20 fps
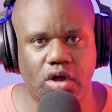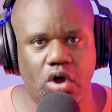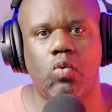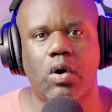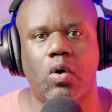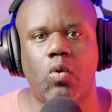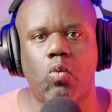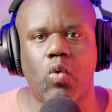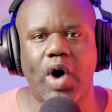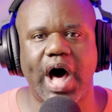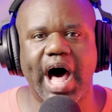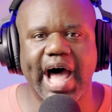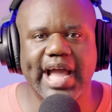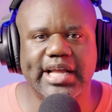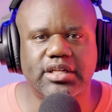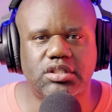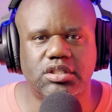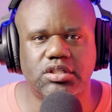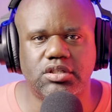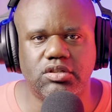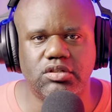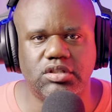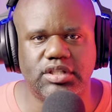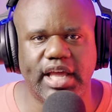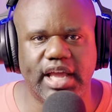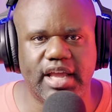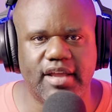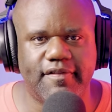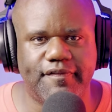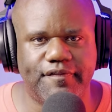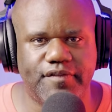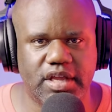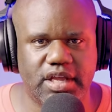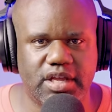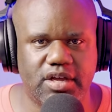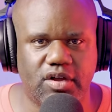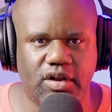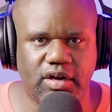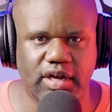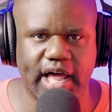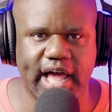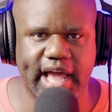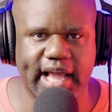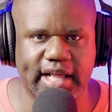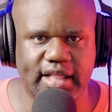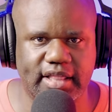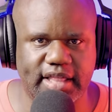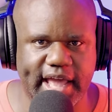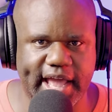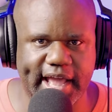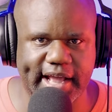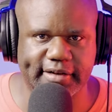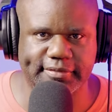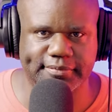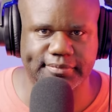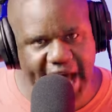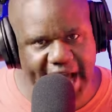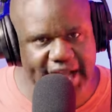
Well, why do they feel like that?